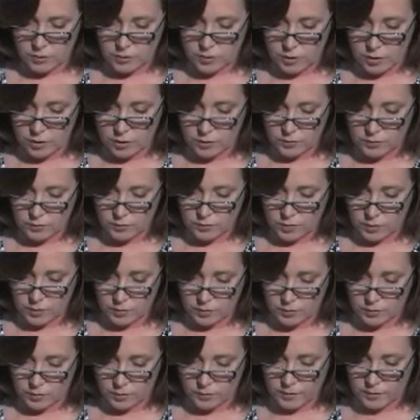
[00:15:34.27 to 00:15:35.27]
her own
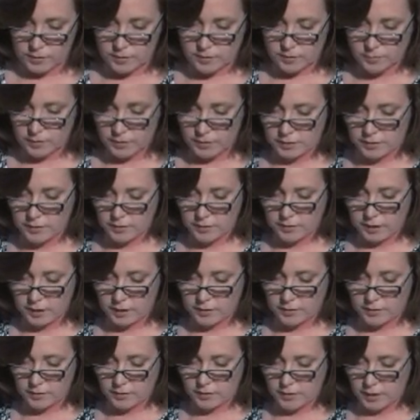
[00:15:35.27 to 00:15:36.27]
home as a place to
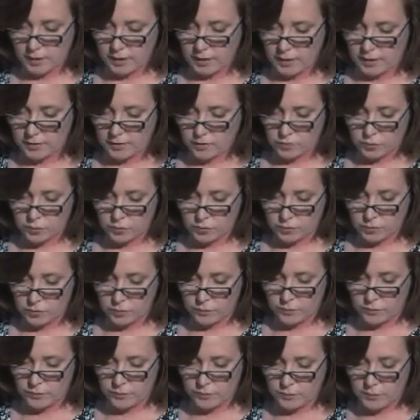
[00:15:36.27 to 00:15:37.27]
entertain the
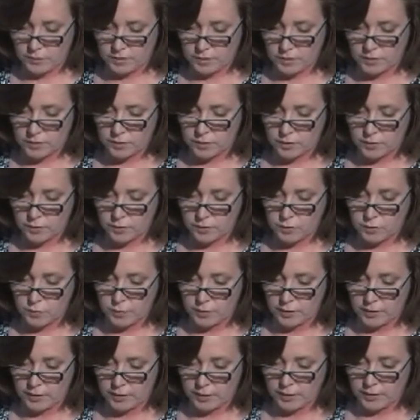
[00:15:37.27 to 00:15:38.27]
troops, Missus Sloane
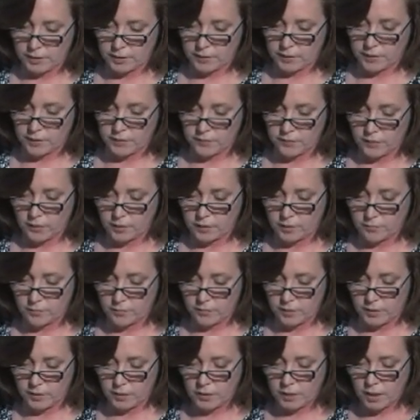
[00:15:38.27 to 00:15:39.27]
spearheaded the
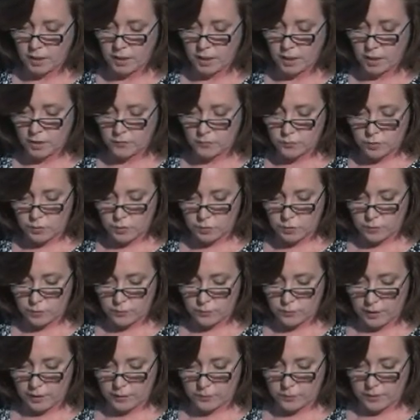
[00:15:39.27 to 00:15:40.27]
development of
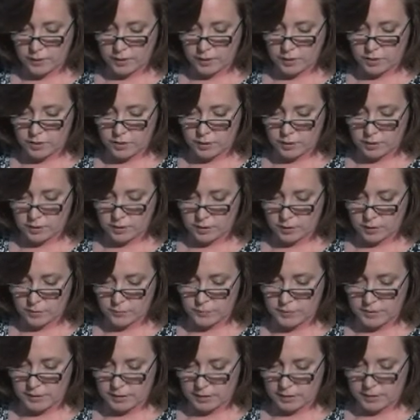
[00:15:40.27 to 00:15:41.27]
two recreation
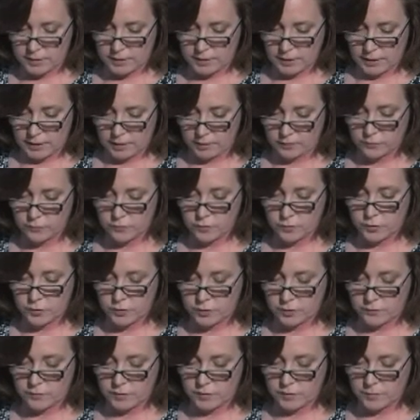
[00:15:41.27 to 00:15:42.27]
clubs in town for
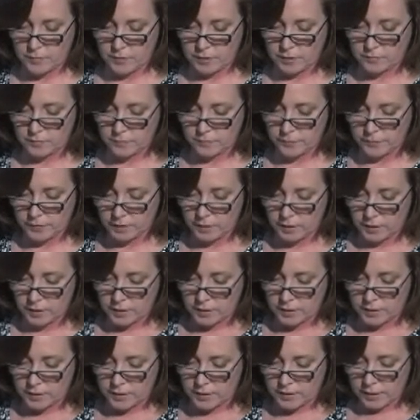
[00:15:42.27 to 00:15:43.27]
servicemen.
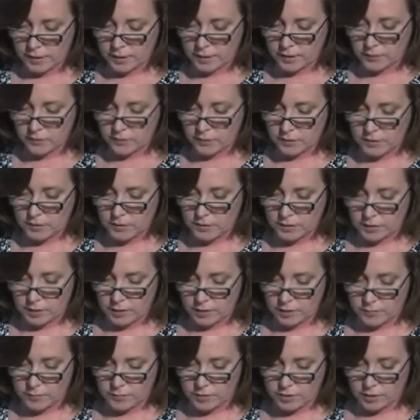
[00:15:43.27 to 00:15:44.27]
The second of these
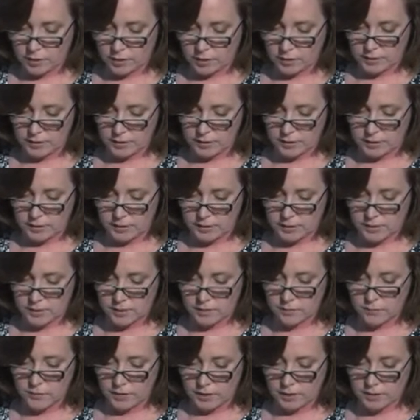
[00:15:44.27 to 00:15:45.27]
clubs, called the
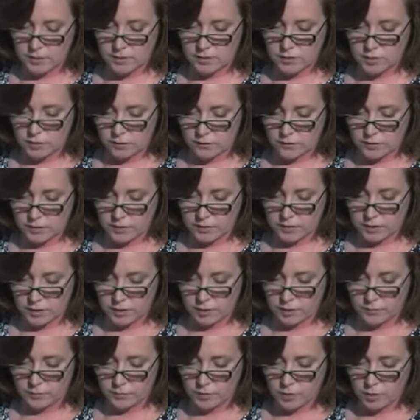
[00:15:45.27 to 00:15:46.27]
Enlisted Men's Service
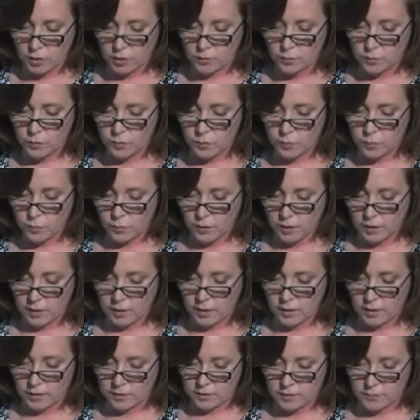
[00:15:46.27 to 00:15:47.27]
Club, was
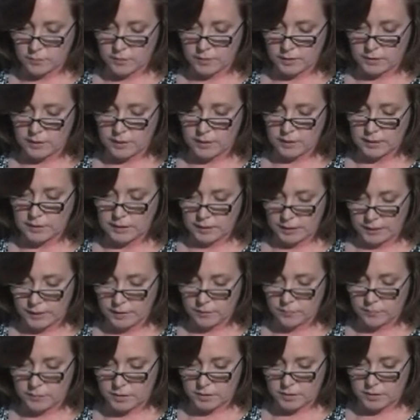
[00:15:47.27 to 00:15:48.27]
what ultimately
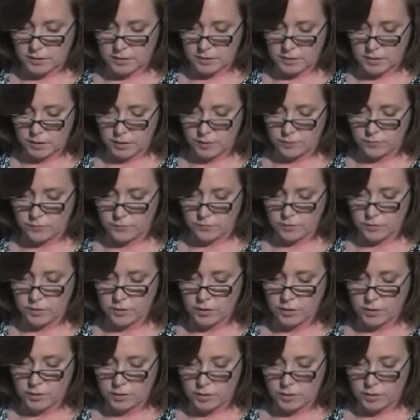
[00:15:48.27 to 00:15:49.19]
led Missus Sloane